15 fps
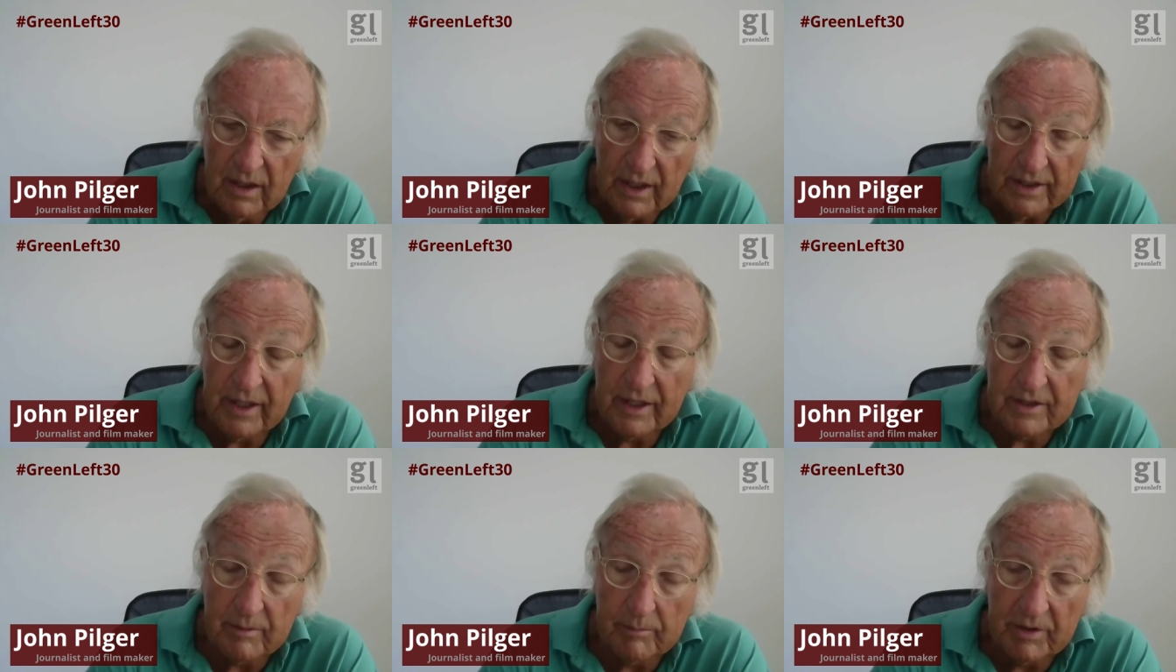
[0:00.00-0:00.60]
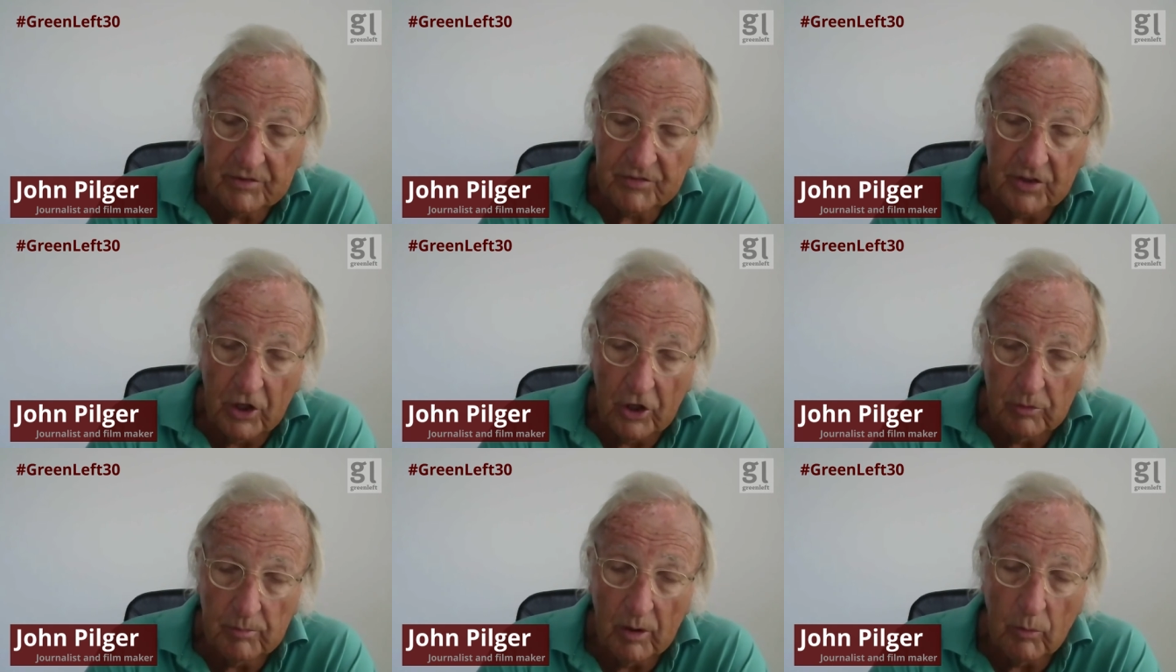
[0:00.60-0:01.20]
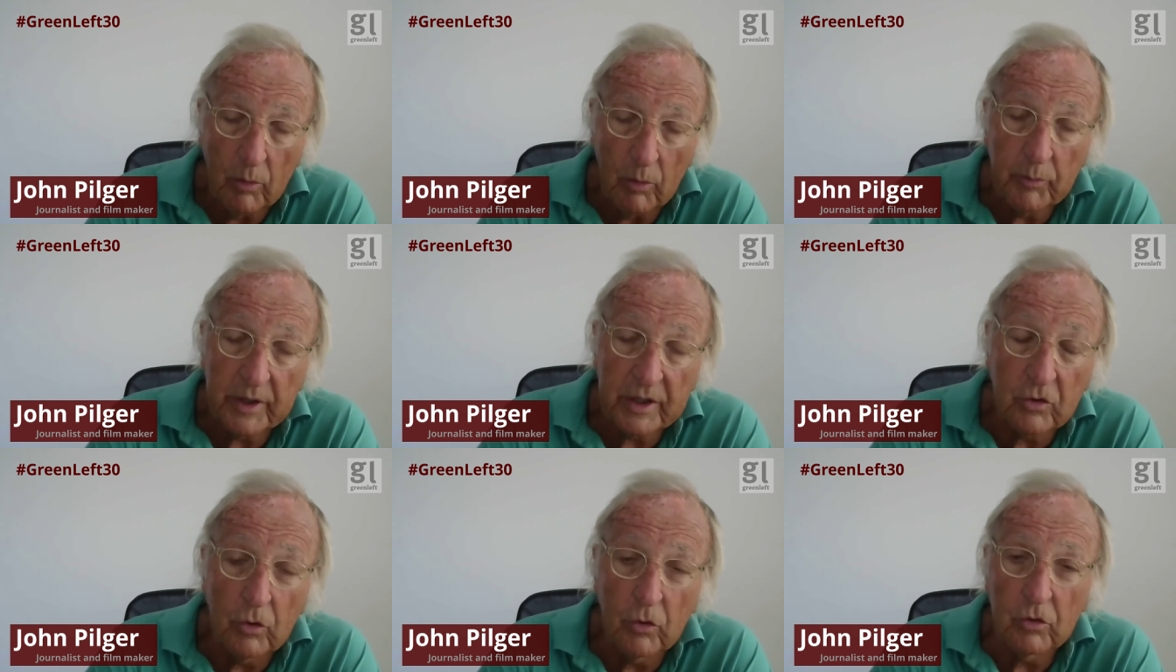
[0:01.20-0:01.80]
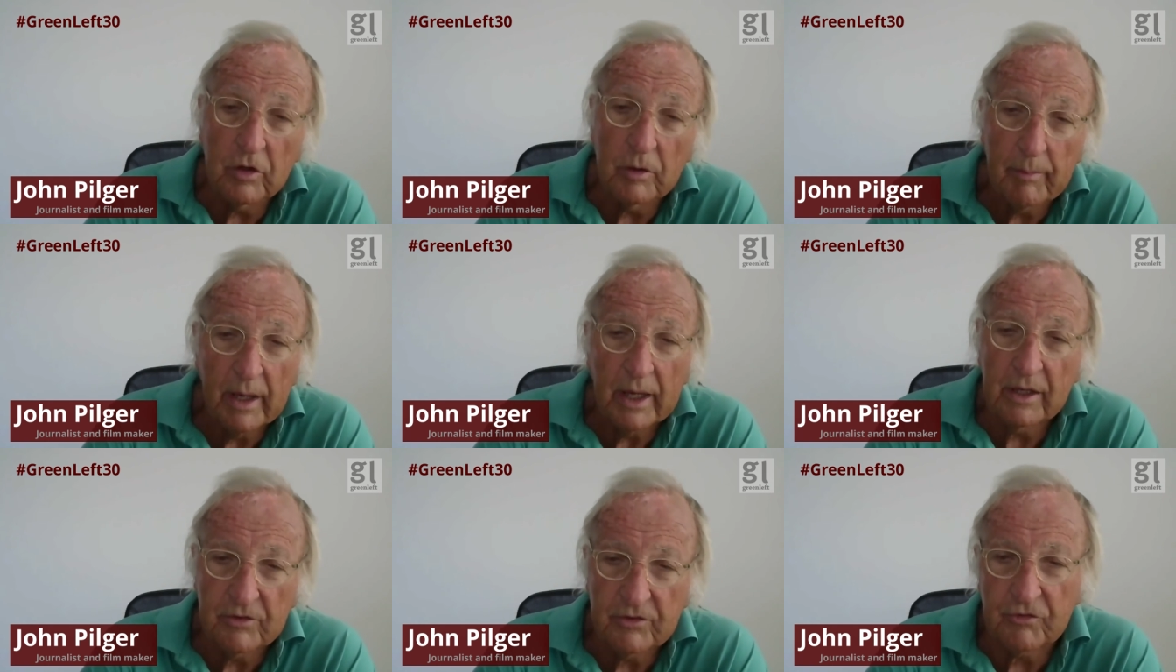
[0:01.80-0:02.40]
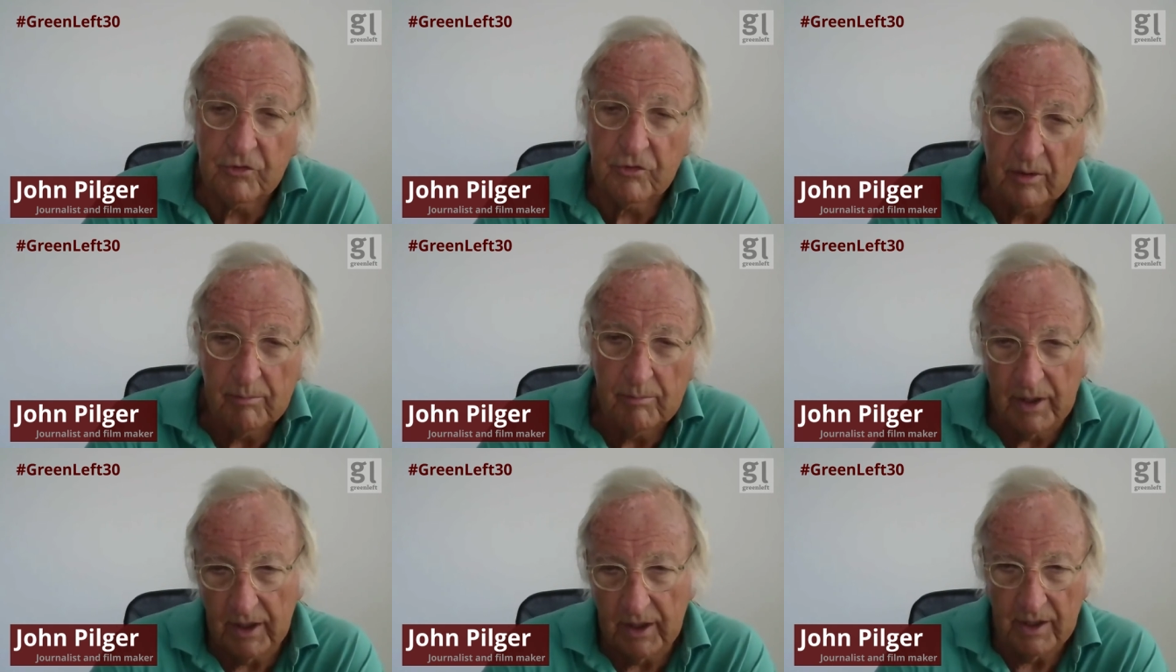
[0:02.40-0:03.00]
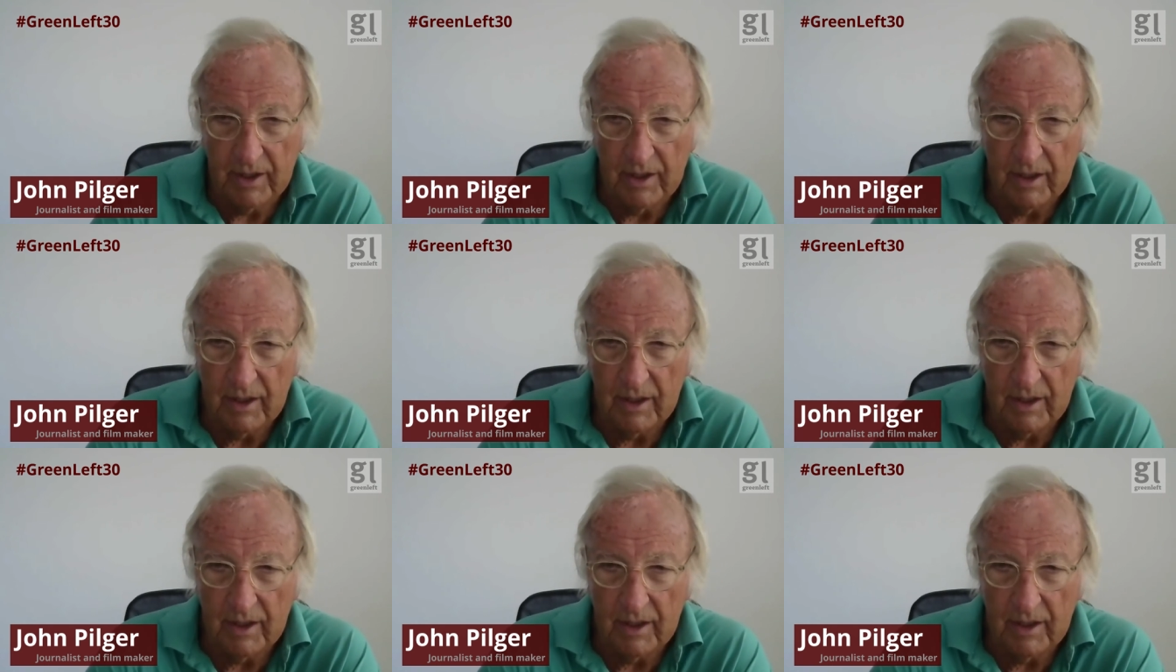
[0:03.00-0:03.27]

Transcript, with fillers: another misnomer, what we call the mainstream media.